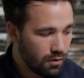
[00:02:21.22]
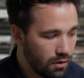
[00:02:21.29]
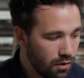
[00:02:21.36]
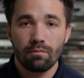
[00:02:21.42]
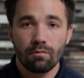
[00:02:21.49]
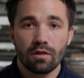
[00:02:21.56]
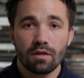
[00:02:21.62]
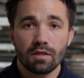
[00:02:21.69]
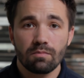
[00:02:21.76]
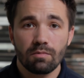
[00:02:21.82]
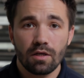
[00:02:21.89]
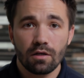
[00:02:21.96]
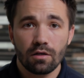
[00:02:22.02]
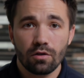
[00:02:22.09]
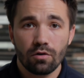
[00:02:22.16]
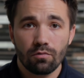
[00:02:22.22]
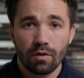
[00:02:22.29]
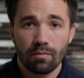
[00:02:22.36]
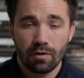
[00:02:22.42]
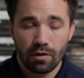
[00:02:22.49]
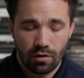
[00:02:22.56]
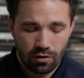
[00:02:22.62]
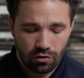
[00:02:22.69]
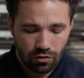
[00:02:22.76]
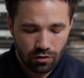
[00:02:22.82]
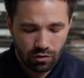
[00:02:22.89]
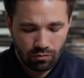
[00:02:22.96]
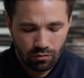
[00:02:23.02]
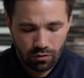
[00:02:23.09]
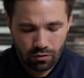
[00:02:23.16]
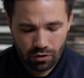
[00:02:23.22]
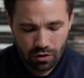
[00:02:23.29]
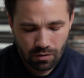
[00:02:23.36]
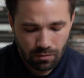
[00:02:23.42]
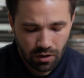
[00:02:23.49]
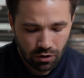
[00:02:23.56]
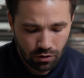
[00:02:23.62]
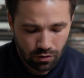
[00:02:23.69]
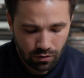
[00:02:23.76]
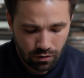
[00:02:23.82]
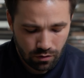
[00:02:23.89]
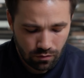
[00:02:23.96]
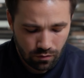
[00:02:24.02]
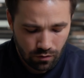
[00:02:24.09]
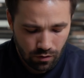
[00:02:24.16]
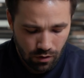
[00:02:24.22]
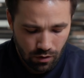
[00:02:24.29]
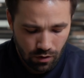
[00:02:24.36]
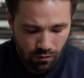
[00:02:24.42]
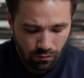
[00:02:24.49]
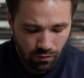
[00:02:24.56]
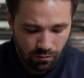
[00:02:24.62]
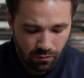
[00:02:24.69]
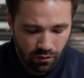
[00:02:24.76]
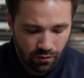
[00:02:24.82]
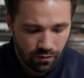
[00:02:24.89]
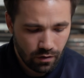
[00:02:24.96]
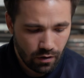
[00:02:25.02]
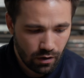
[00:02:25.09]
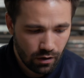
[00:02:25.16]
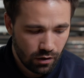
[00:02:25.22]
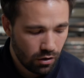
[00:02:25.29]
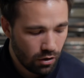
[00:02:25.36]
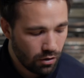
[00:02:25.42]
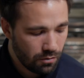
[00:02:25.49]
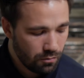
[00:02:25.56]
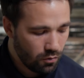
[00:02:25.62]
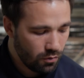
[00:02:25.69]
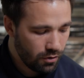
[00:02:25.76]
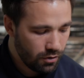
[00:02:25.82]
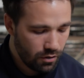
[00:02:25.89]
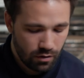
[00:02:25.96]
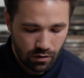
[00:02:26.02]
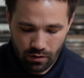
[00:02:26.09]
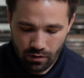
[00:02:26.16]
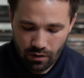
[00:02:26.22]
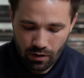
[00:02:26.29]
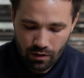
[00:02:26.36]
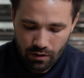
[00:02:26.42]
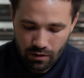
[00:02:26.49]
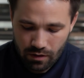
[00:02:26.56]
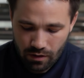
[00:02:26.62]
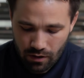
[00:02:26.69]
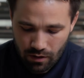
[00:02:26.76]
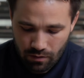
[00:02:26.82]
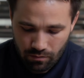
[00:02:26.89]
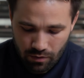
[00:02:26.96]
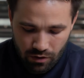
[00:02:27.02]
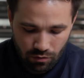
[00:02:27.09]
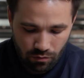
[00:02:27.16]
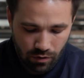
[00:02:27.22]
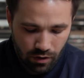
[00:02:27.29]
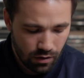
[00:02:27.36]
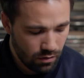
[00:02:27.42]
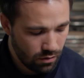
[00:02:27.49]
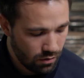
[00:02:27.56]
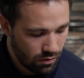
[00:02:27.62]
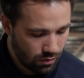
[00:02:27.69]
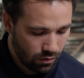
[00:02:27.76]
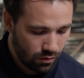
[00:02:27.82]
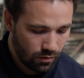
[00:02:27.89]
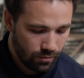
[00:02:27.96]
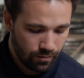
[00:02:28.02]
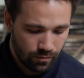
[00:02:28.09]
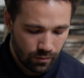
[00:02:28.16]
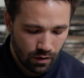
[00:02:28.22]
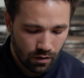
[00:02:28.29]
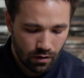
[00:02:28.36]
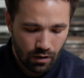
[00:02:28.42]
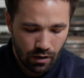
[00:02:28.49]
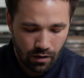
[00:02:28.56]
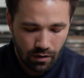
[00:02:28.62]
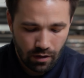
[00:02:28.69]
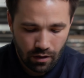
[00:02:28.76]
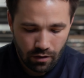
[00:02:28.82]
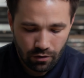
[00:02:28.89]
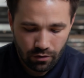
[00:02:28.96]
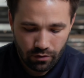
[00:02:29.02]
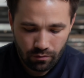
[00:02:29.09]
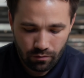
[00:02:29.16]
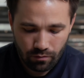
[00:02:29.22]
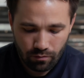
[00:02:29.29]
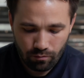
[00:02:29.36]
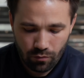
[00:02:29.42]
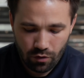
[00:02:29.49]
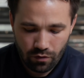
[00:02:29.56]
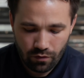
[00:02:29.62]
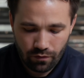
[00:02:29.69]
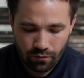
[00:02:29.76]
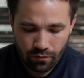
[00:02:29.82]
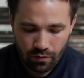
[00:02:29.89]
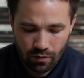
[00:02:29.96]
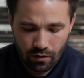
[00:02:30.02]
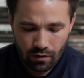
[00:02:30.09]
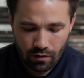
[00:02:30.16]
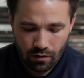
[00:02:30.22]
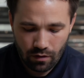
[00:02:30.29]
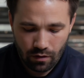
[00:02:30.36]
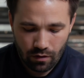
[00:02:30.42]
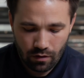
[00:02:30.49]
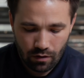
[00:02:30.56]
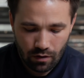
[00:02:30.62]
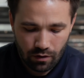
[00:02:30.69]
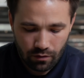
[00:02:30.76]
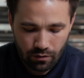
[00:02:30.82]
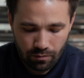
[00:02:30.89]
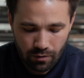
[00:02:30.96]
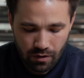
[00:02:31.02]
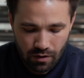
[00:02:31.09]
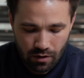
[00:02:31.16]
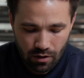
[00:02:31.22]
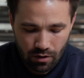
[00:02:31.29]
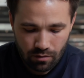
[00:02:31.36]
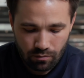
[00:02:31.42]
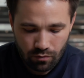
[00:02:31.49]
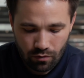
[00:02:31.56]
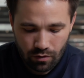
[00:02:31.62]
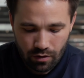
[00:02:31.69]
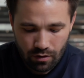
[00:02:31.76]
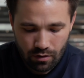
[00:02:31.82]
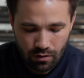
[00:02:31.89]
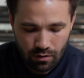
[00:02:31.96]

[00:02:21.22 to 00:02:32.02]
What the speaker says: And with this being a new ribbon cartridge, we're going to just make sure to remove the cardboard that is in between. And then you're going to remove the other piece of cardboard.